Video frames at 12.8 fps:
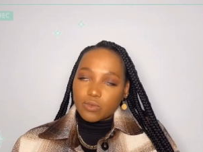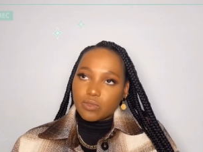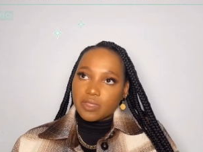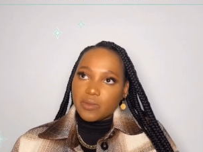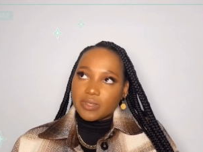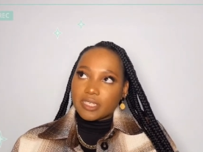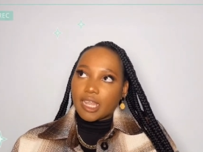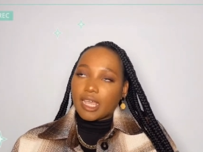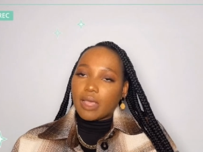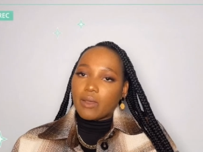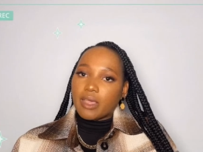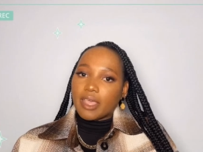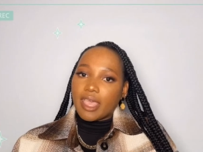There was like
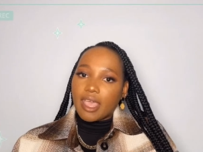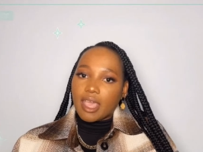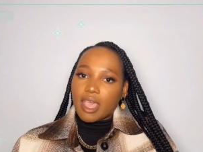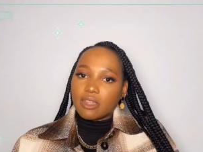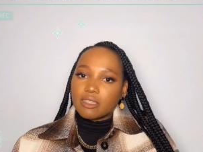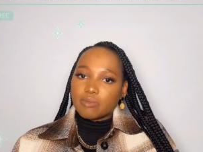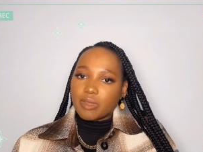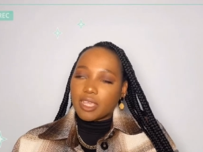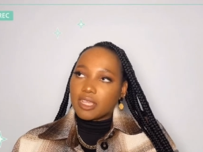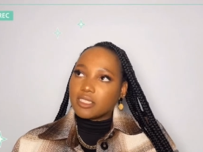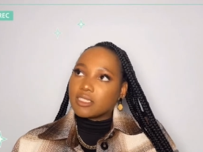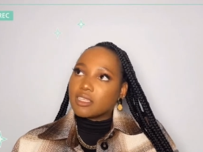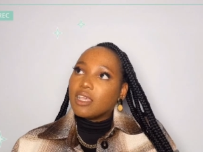our hangout place.